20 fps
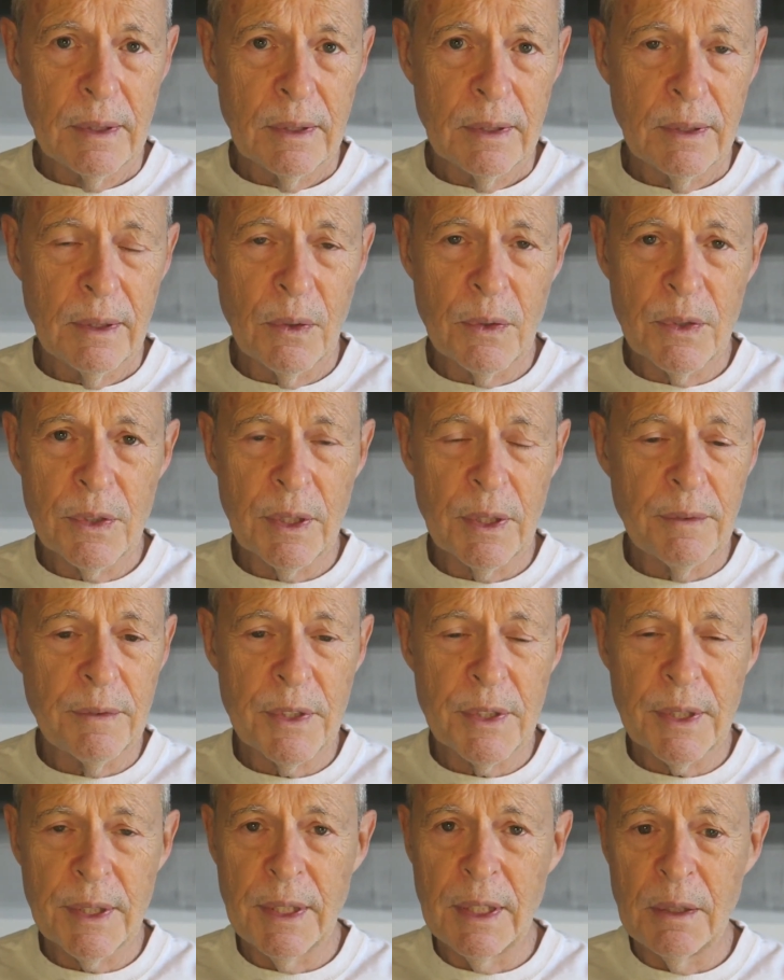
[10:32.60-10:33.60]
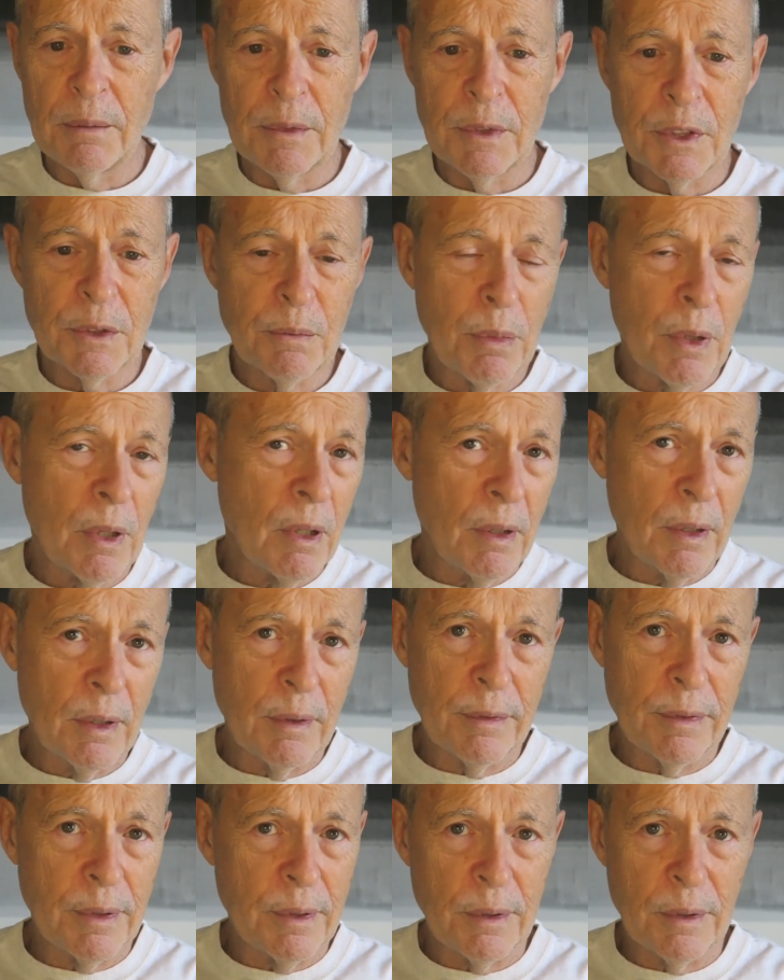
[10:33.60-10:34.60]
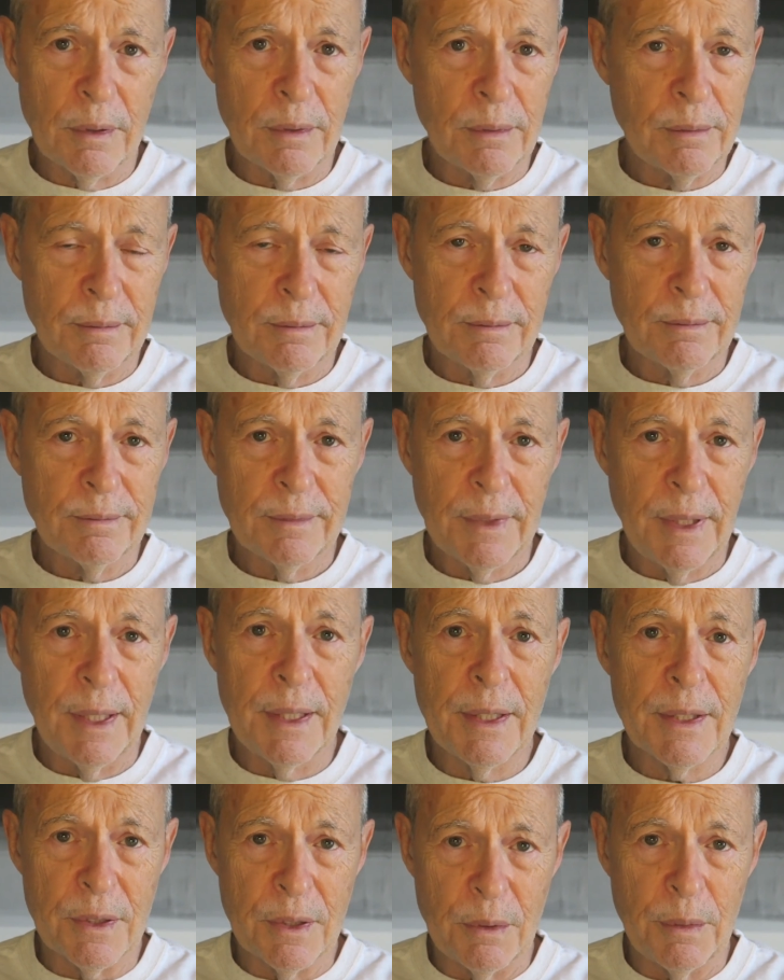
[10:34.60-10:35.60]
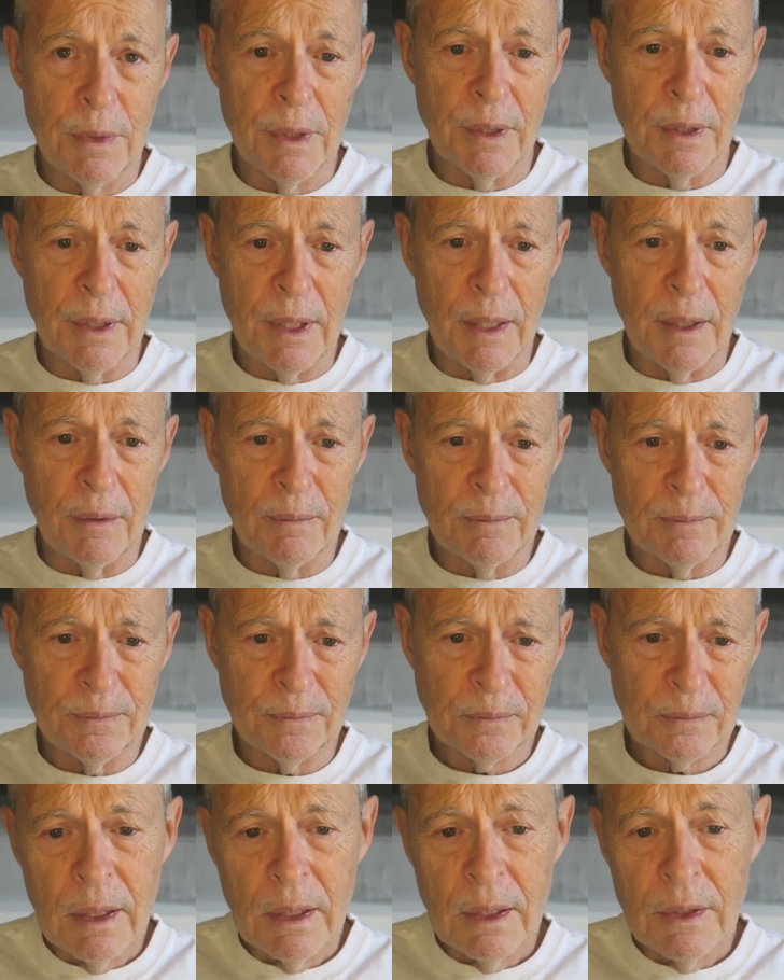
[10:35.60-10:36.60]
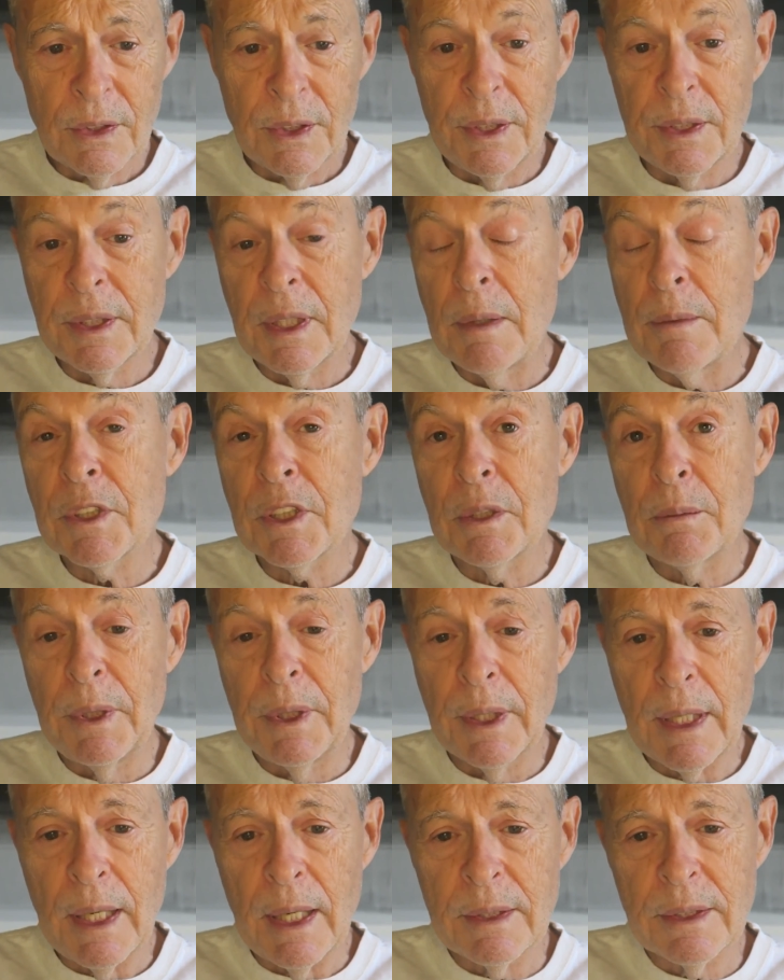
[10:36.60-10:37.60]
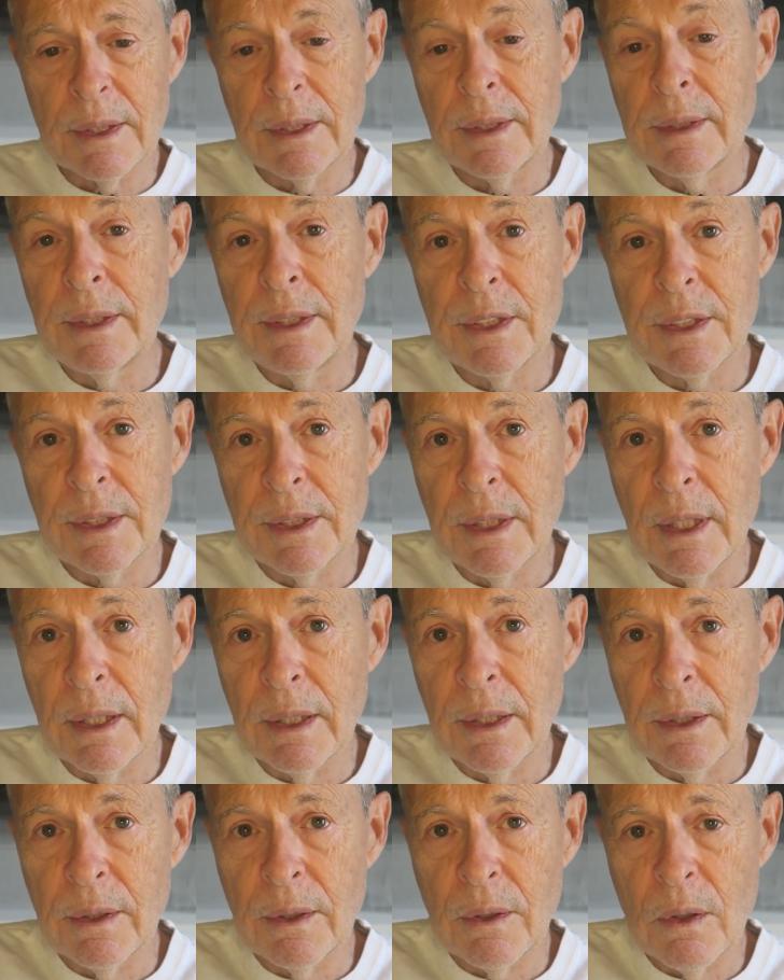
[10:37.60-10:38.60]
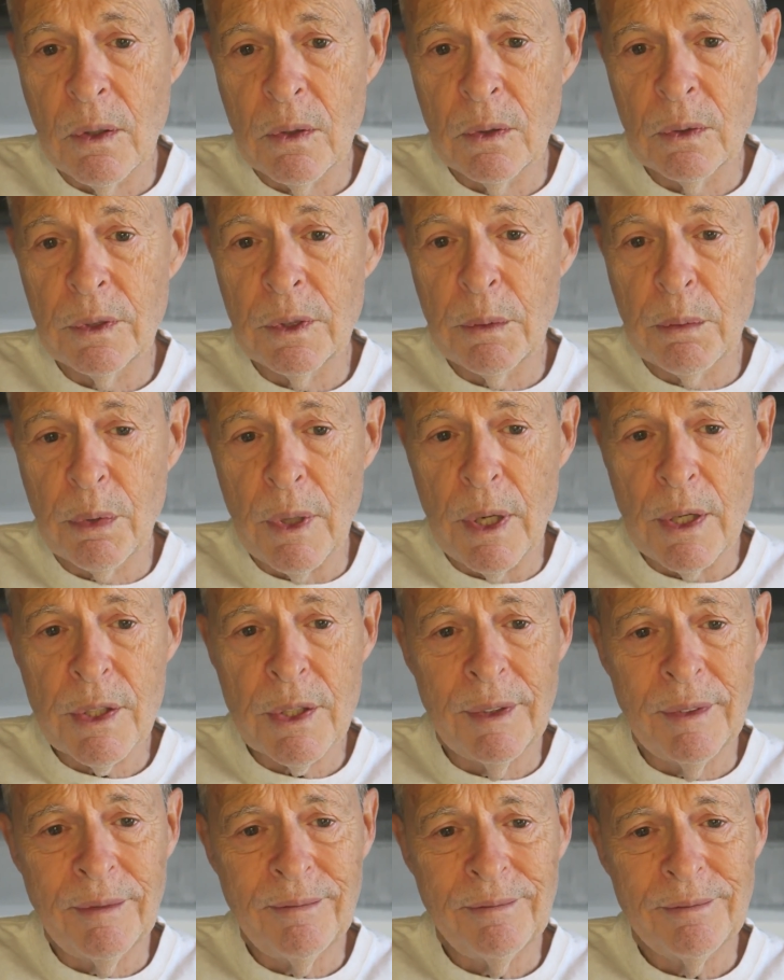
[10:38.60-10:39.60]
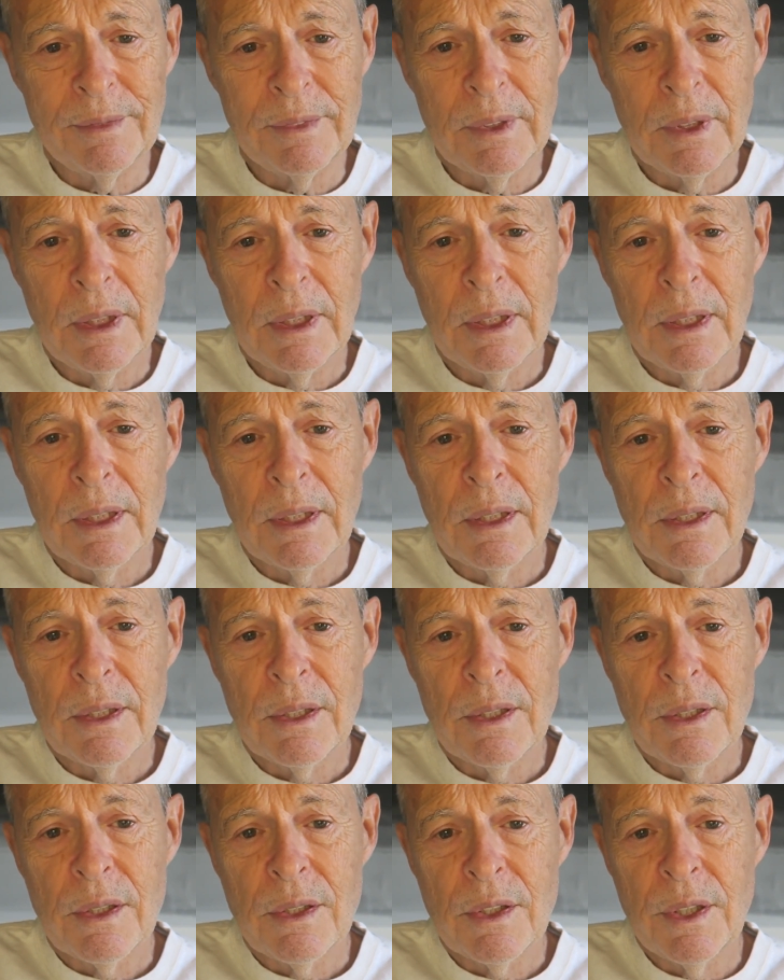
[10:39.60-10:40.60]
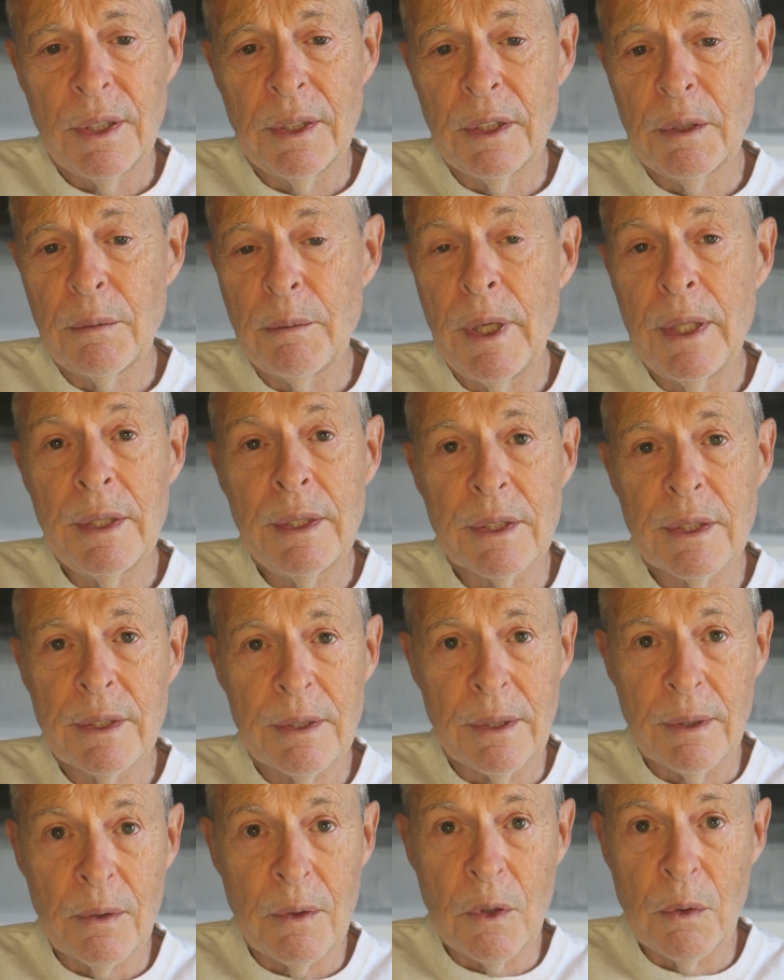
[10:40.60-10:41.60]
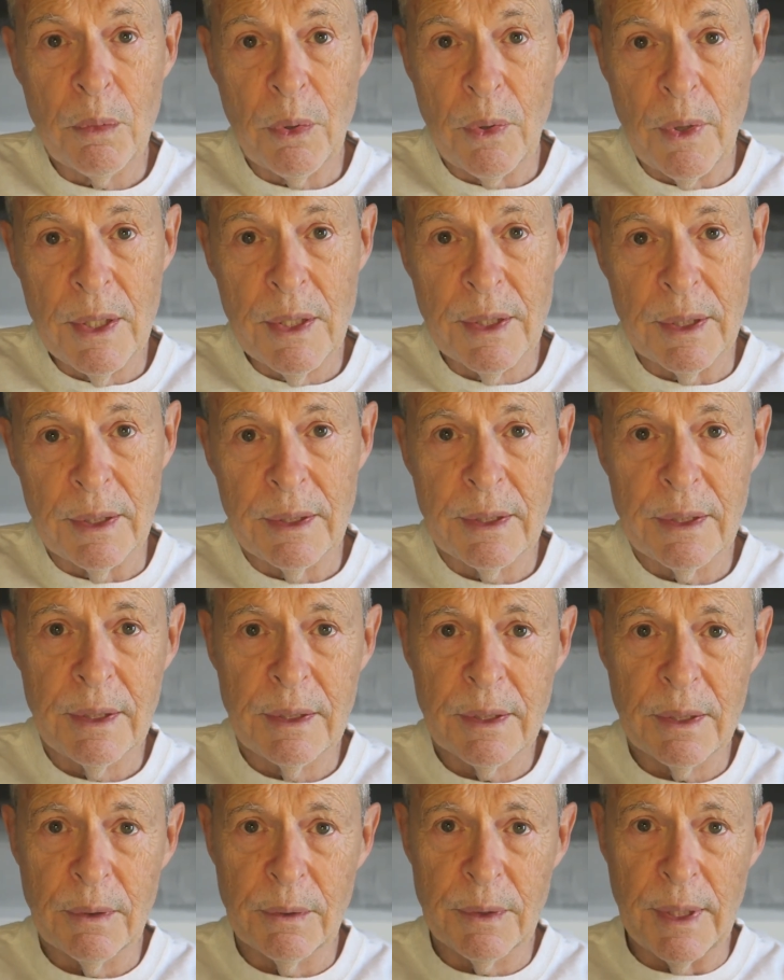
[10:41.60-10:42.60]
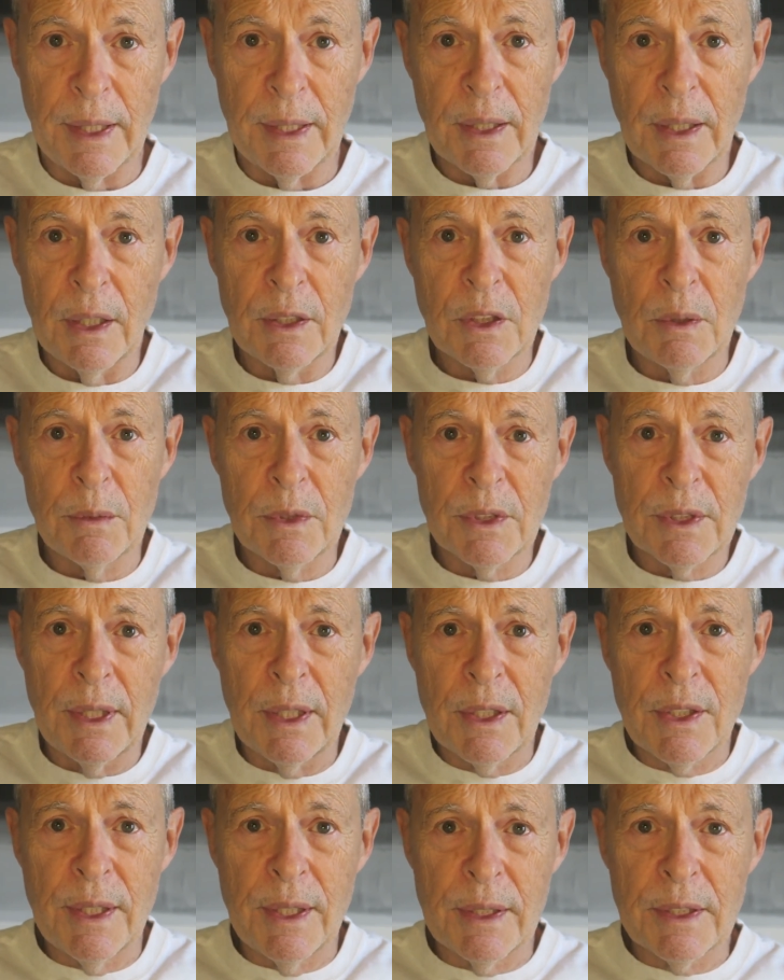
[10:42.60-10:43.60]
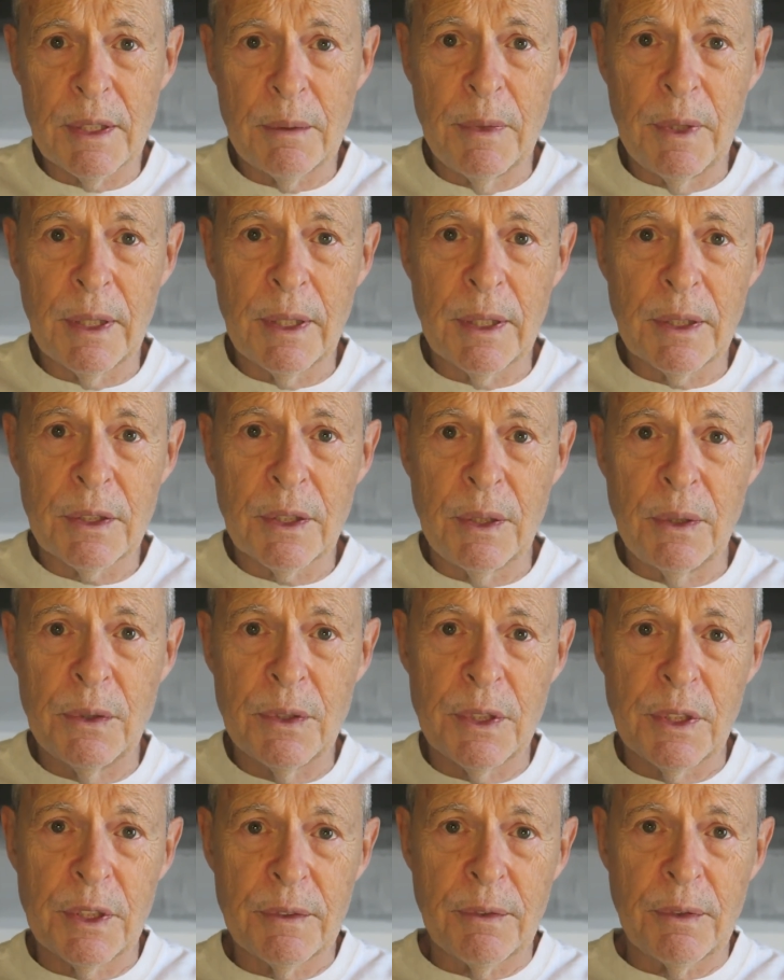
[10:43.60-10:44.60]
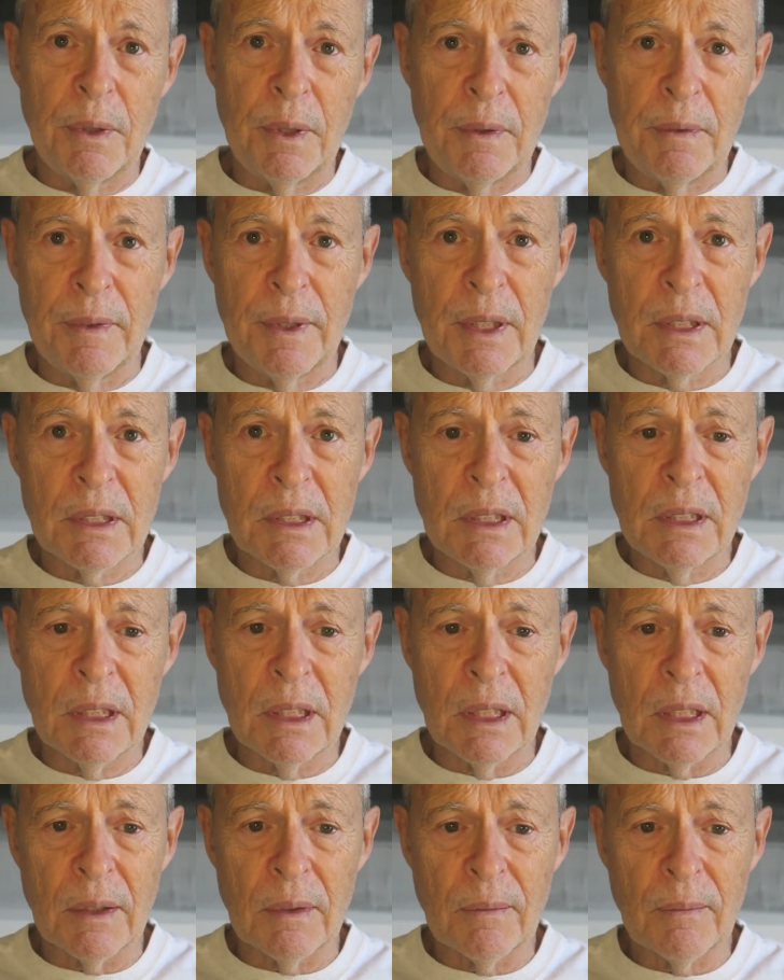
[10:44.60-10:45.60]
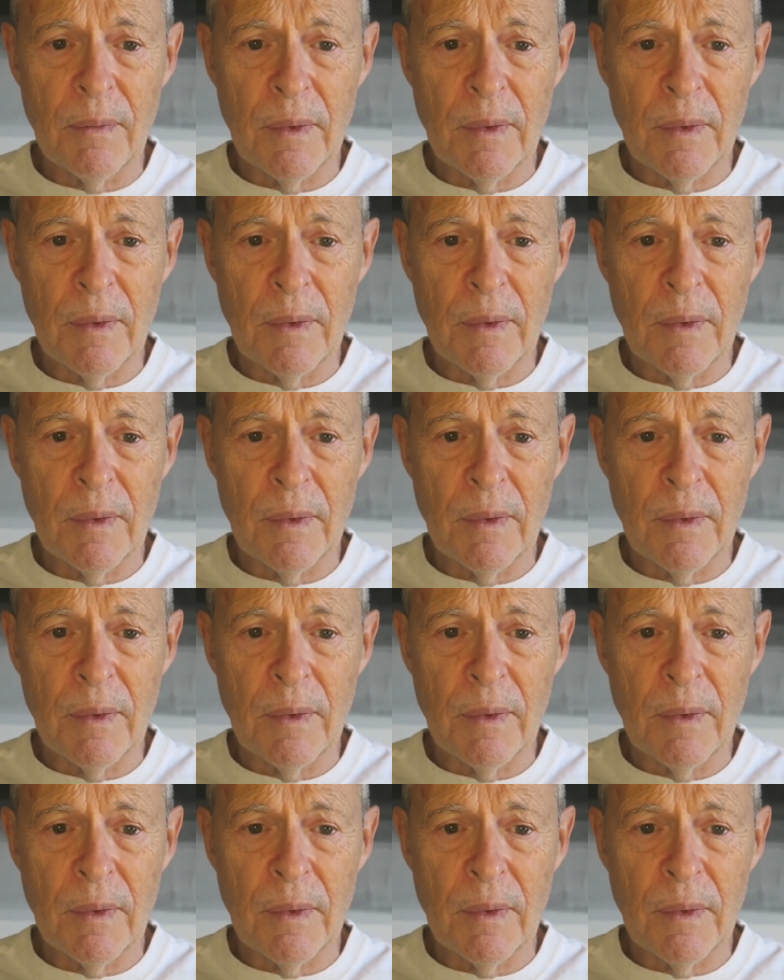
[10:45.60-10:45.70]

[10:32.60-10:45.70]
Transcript: Low self-esteem is part of her, it is her middle name. She seems to be constantly stuck in her own depression. She laments her own presence. It's almost like she has to make excuses for even existing.